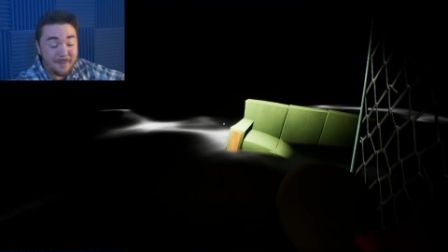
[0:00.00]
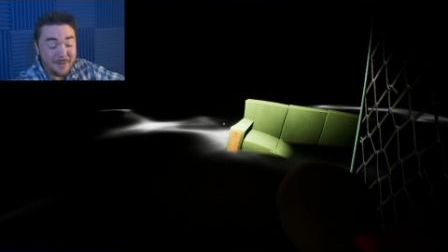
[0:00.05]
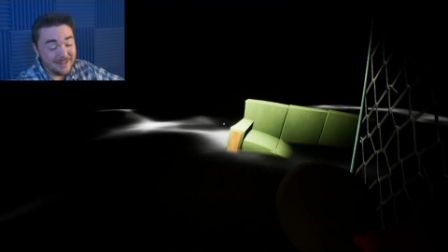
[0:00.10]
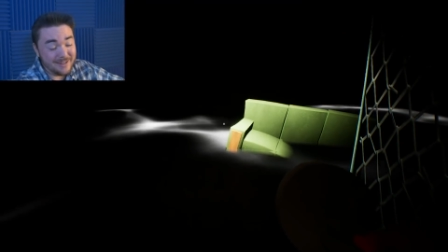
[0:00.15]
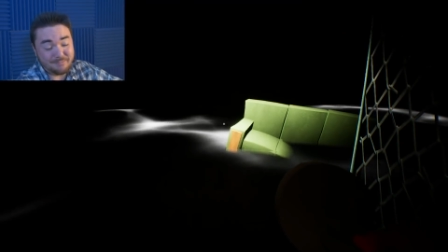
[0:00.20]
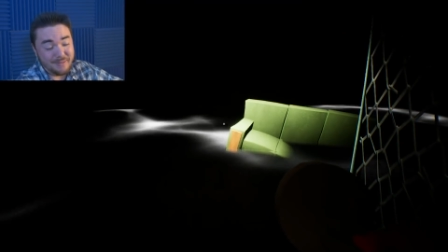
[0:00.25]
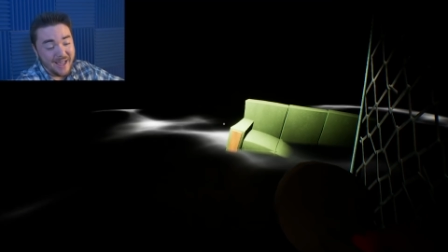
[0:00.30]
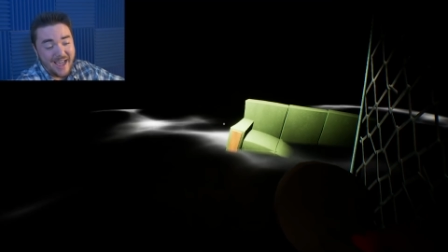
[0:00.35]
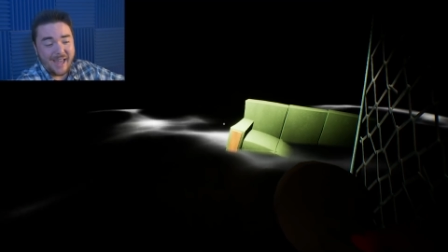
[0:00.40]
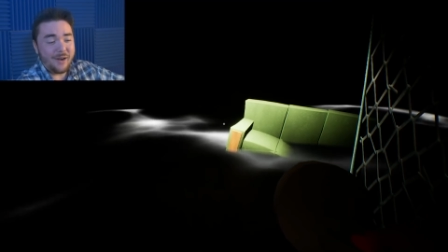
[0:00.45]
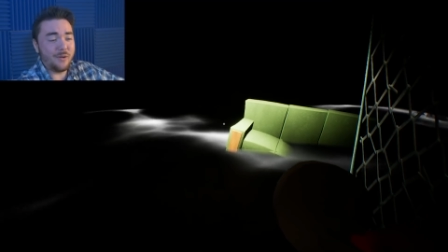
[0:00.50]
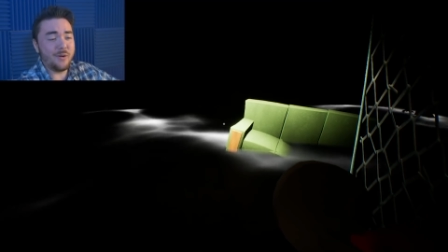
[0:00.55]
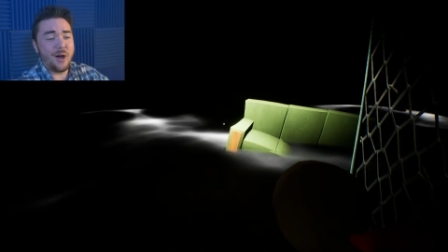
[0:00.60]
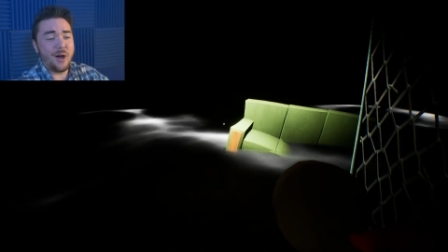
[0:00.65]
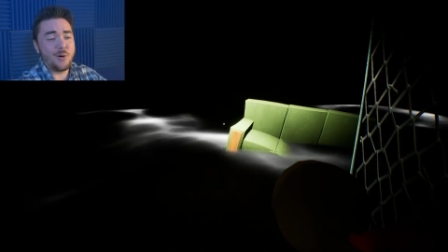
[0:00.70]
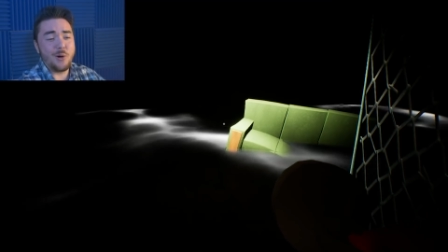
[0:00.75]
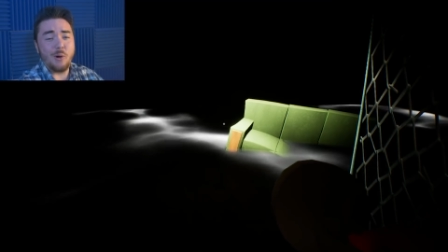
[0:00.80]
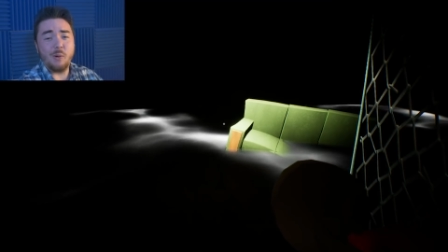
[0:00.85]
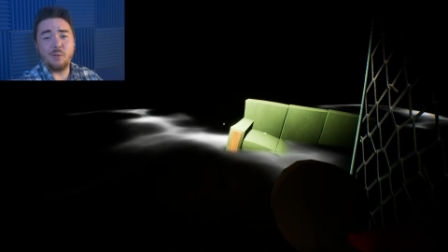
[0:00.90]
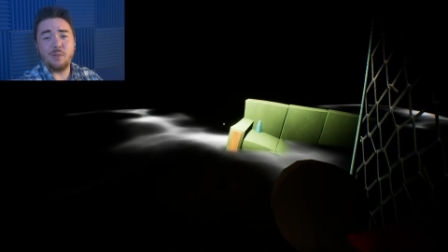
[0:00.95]
I mean, I don't
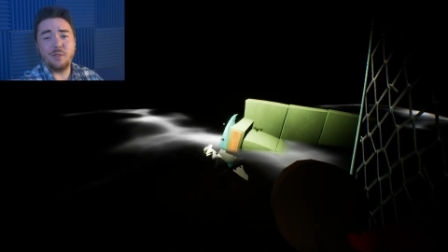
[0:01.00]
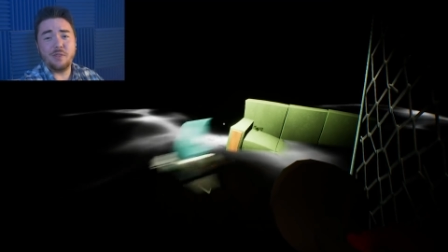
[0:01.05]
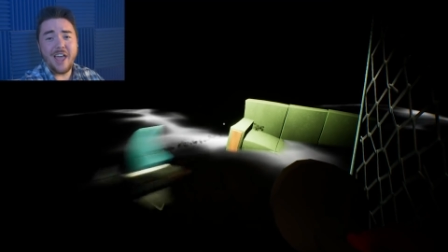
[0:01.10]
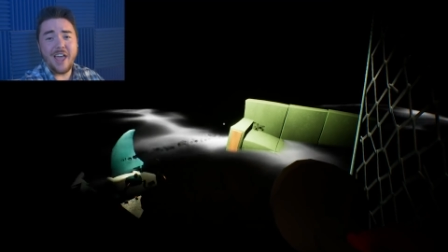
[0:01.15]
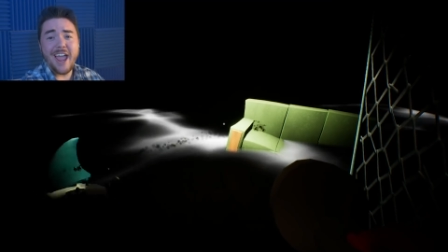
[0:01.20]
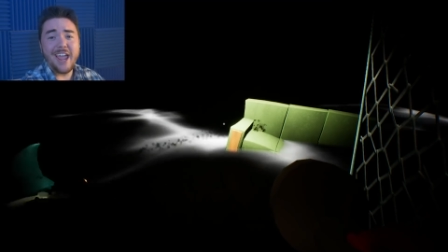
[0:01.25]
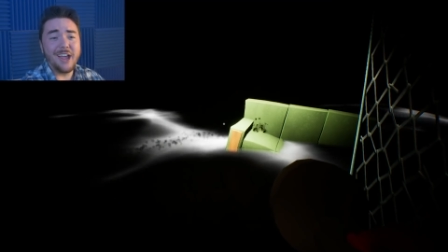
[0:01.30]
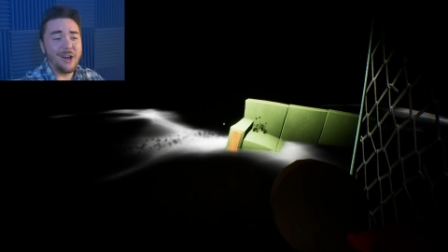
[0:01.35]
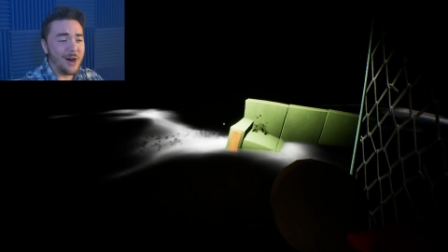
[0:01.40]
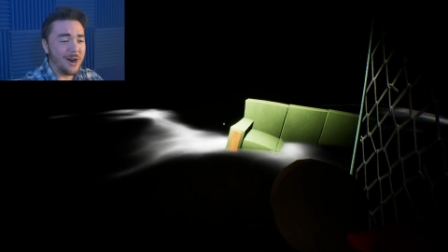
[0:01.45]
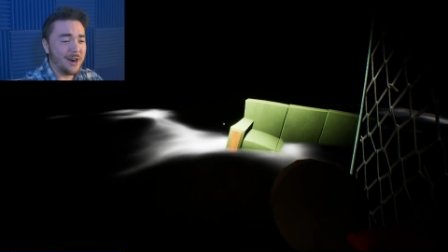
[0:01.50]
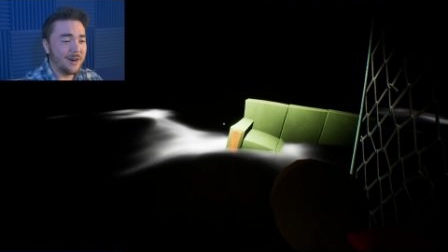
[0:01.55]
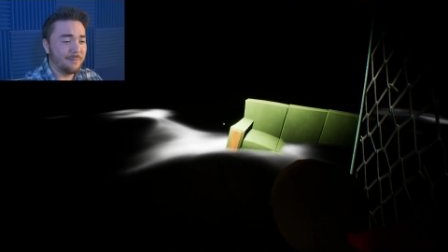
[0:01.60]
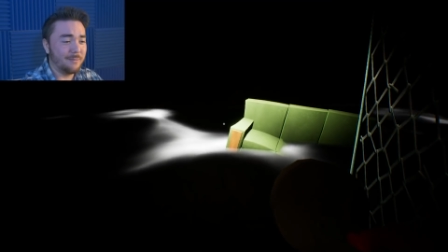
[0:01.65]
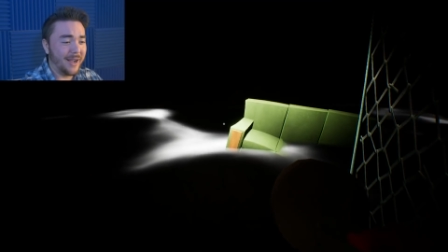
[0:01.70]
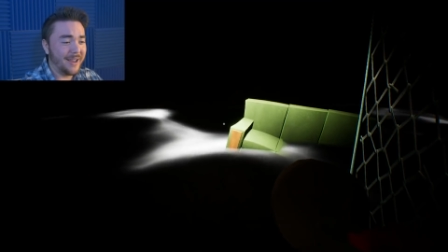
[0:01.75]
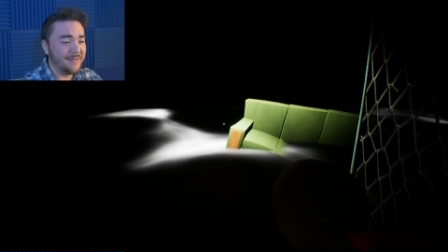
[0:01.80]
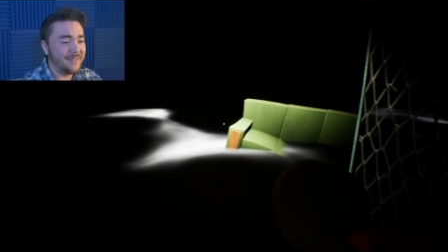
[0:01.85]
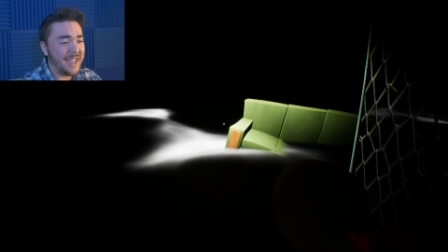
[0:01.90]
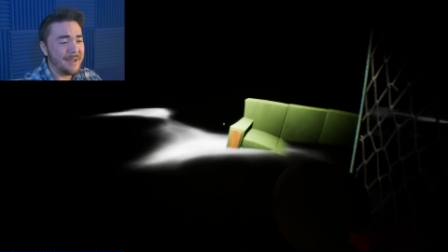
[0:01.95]
know who they are,
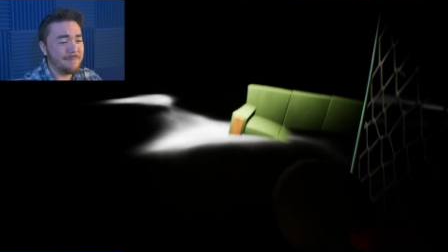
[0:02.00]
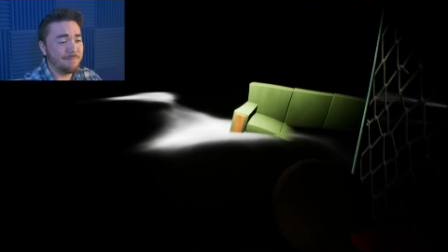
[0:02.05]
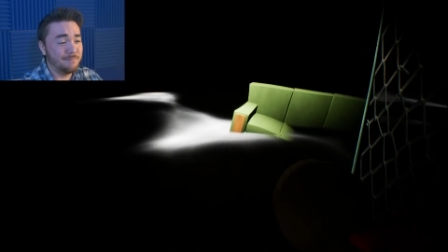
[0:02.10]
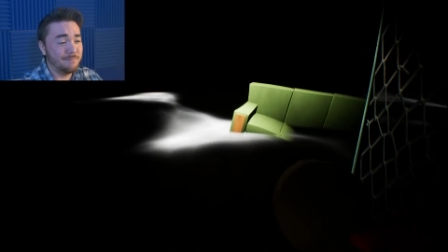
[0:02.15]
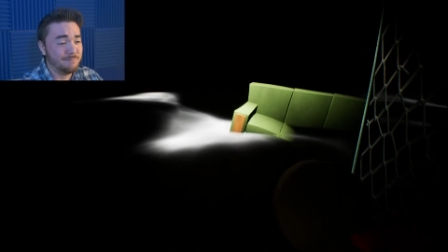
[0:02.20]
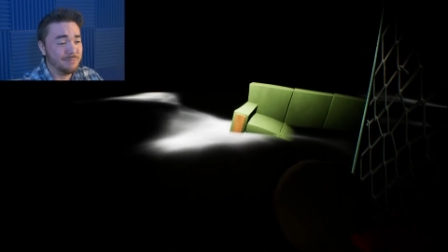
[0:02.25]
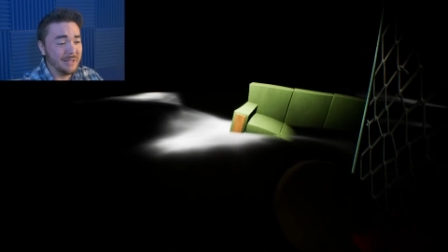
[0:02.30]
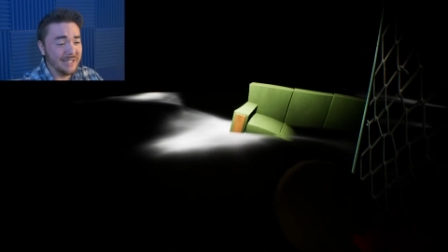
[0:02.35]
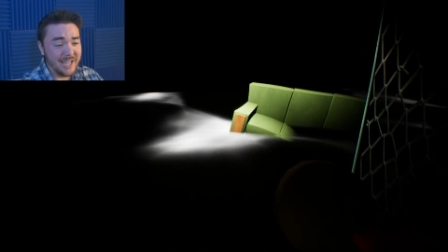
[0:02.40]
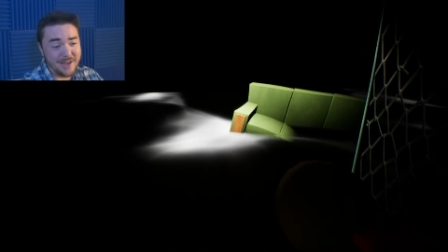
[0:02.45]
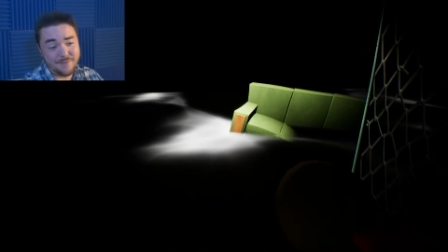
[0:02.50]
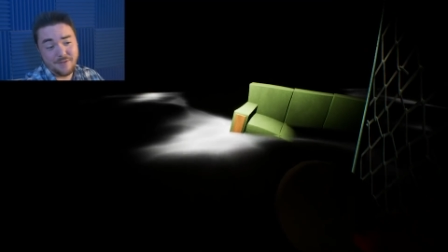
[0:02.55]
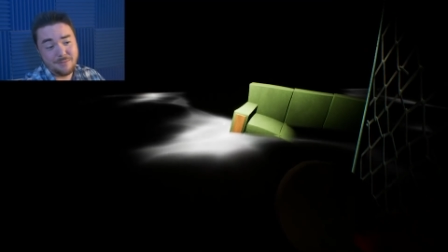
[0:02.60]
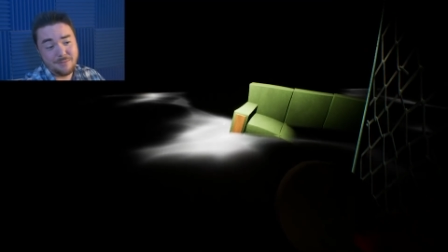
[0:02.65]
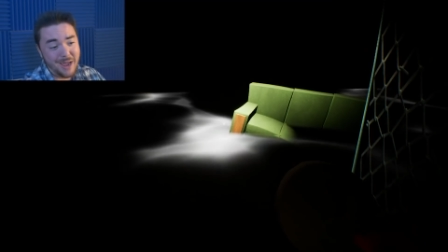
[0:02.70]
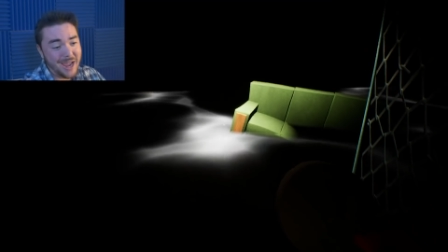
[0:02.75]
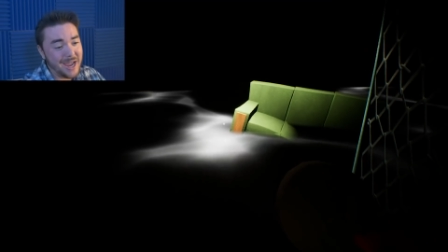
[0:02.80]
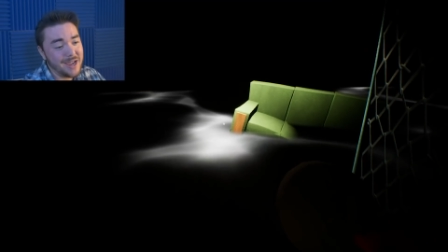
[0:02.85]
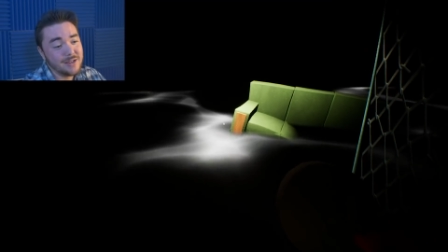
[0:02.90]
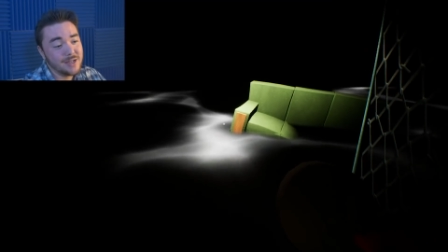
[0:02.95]
but they believe
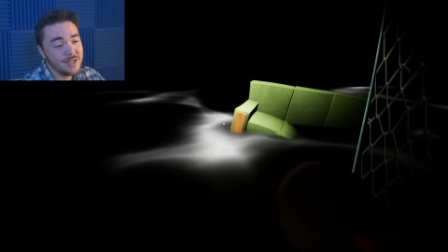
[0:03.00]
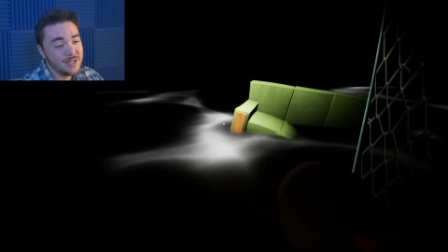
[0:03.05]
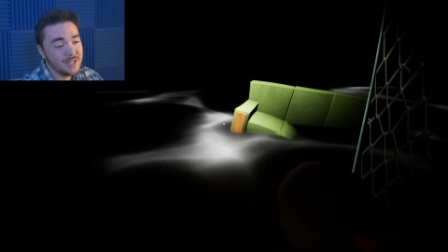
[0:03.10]
in me.